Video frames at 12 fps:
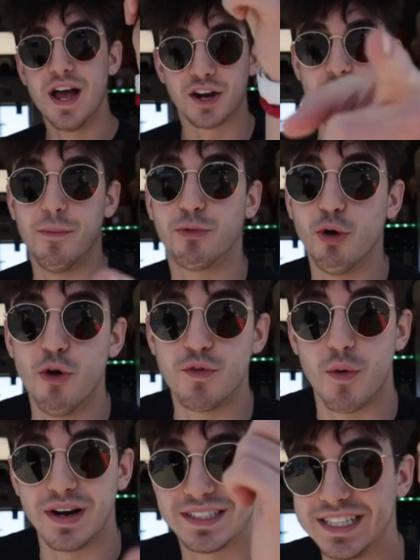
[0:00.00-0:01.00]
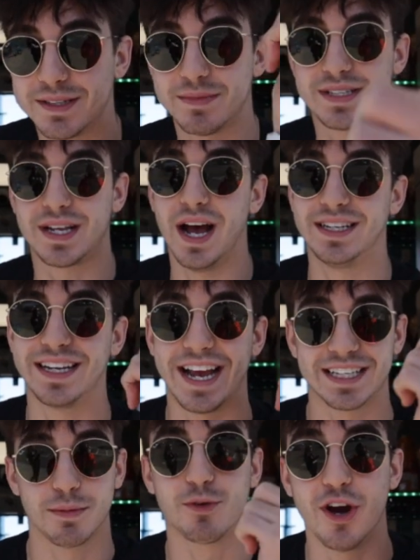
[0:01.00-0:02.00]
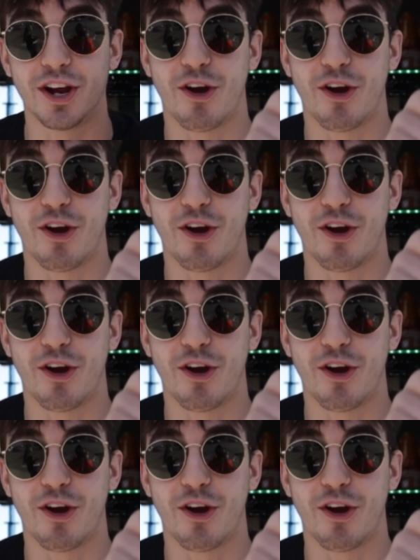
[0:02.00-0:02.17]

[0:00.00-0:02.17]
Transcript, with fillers: So, Come through if you want to see some studs and get some good.